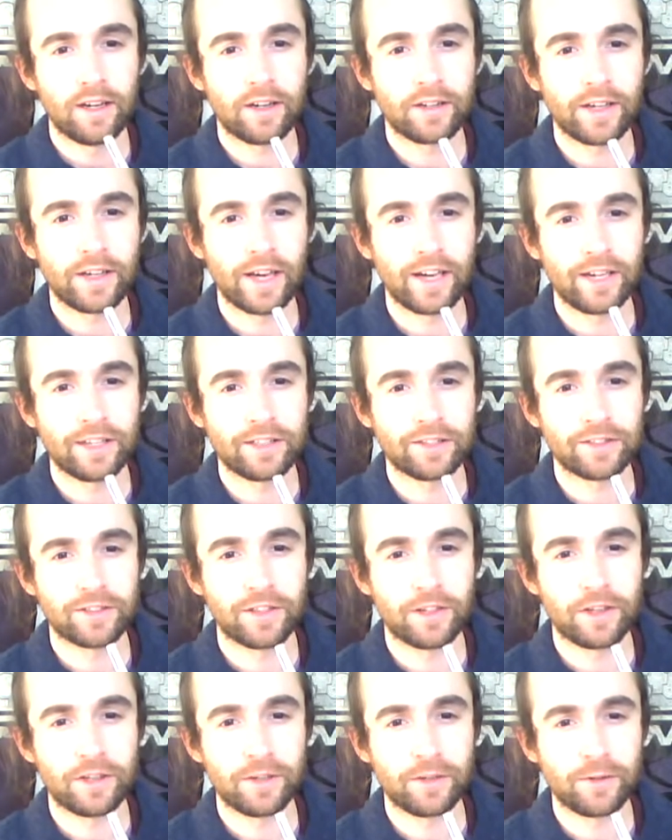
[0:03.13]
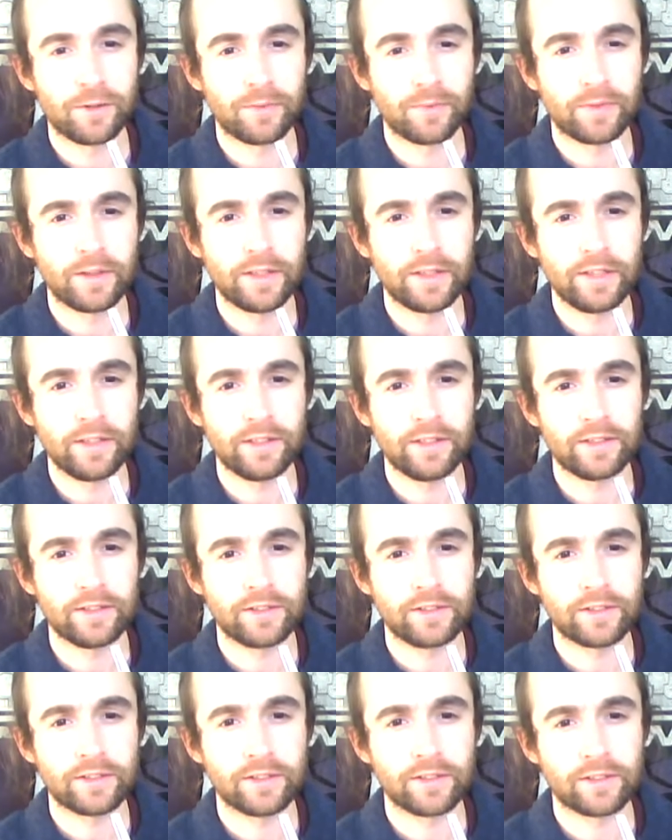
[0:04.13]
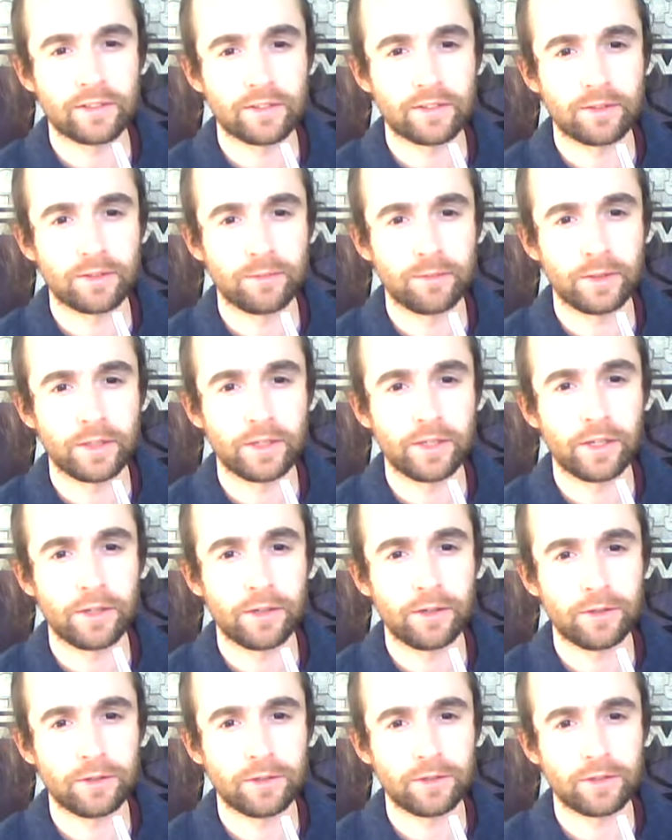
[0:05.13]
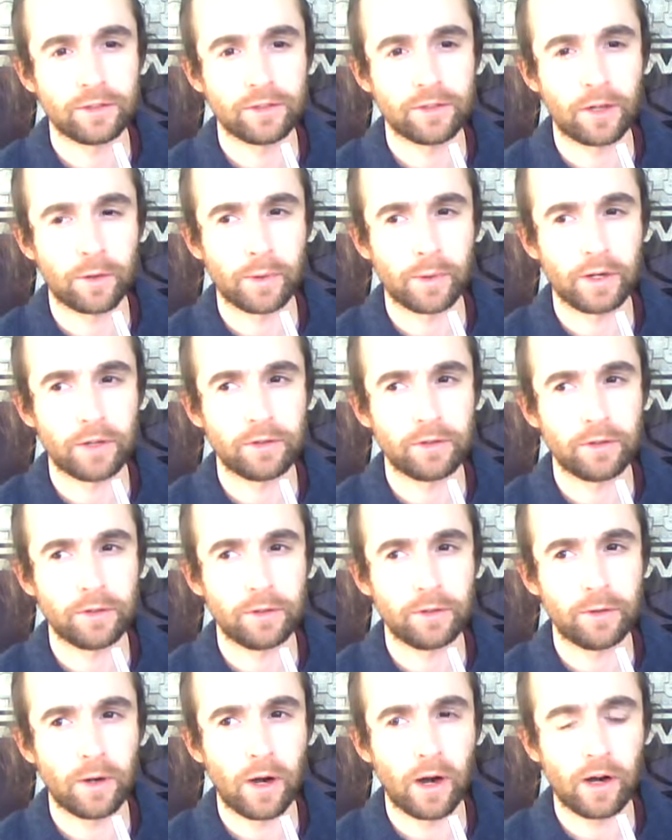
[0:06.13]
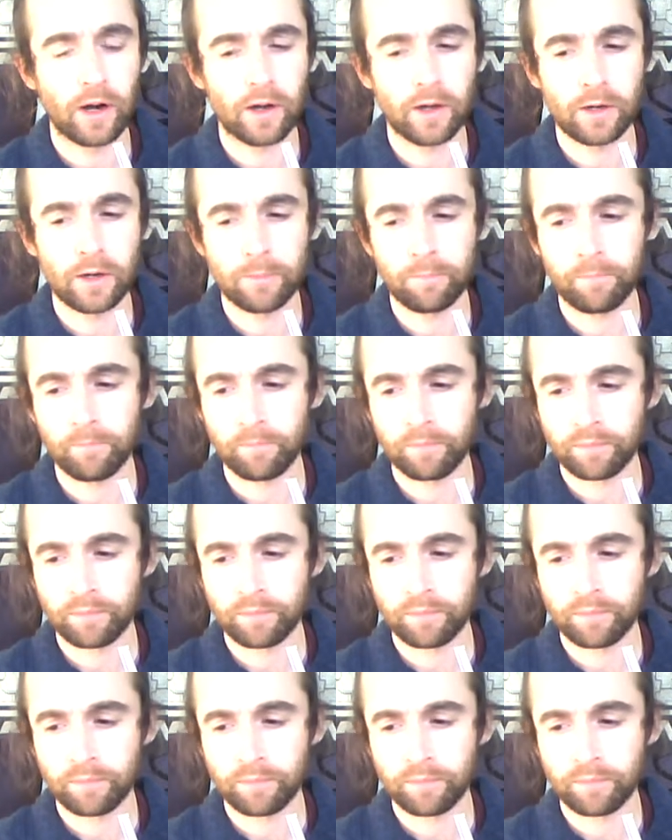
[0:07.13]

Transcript: Okay, so these videos I'm going to do are